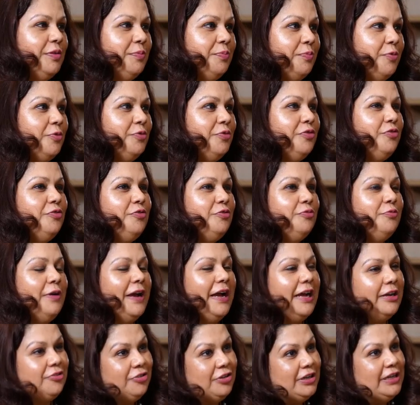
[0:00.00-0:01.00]
supposed to,
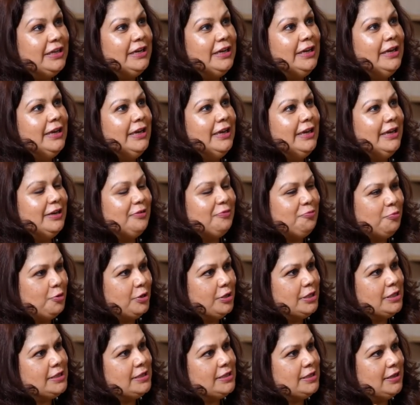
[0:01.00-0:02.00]
actually, it
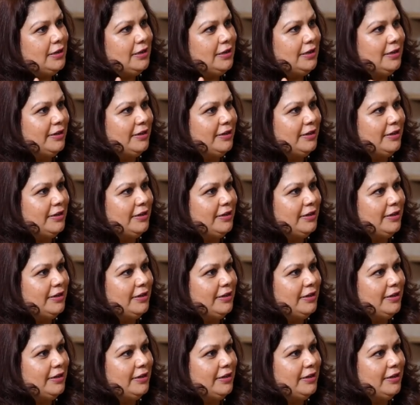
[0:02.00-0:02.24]
was